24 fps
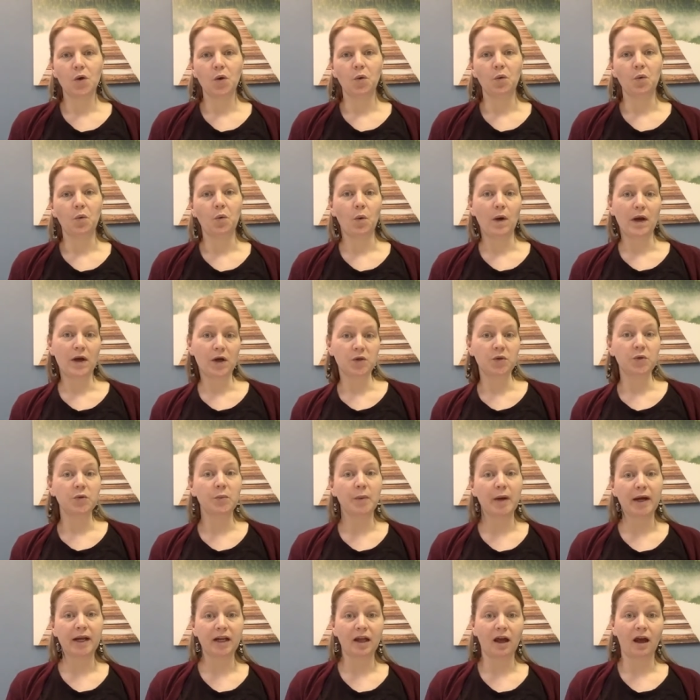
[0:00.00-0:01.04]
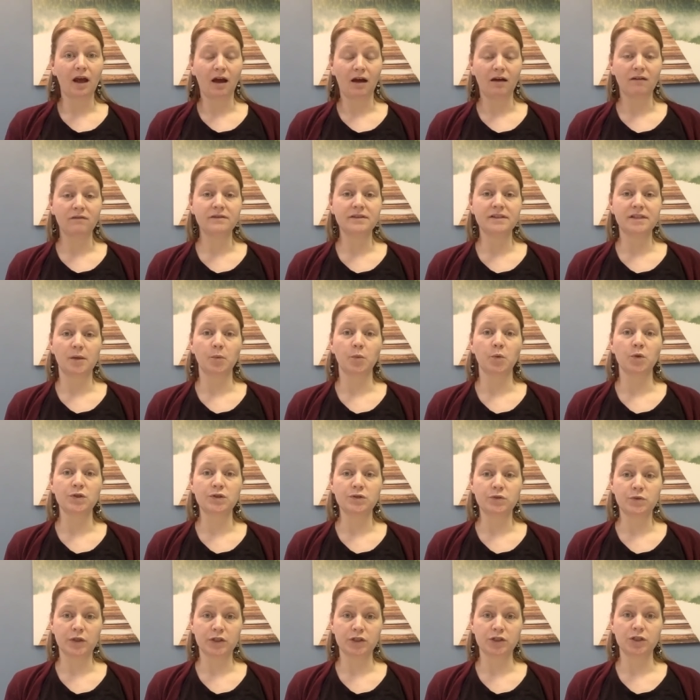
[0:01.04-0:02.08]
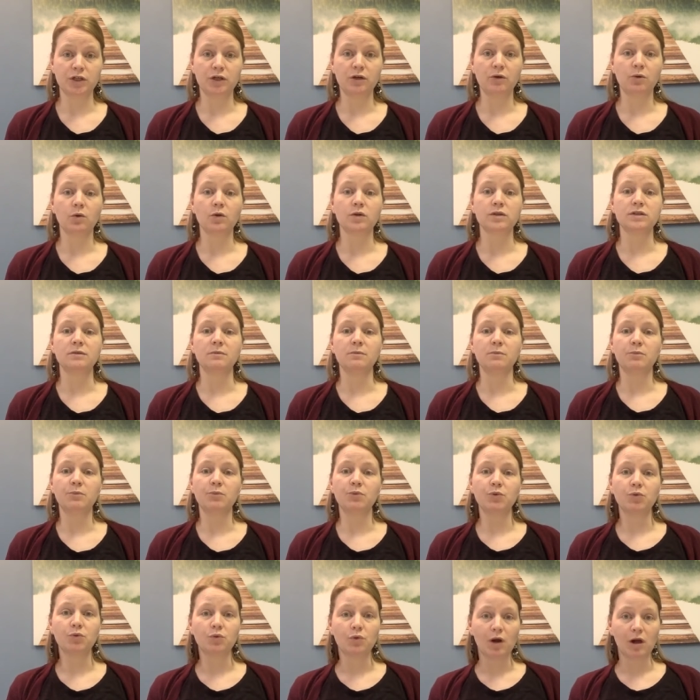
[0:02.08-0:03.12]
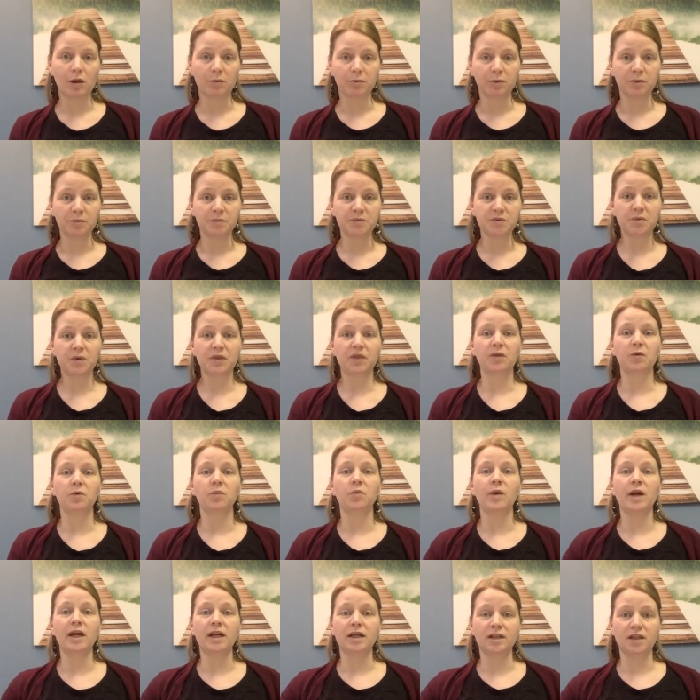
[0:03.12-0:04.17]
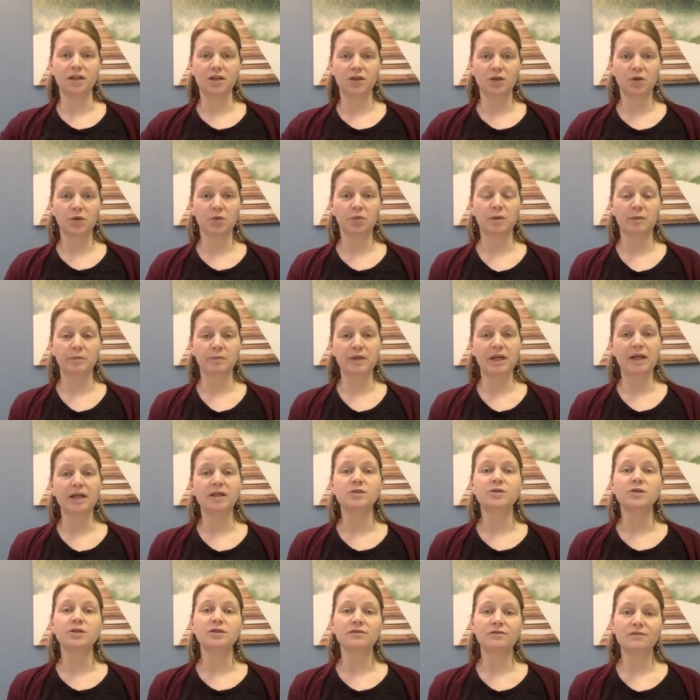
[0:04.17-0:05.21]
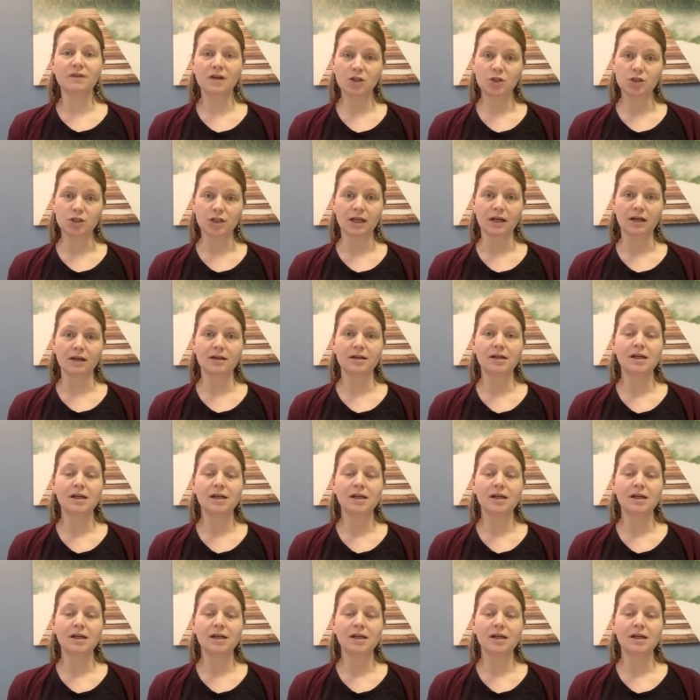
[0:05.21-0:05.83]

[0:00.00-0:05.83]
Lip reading: where you might have some restriction or some problems with the way that your rib cage is functioning.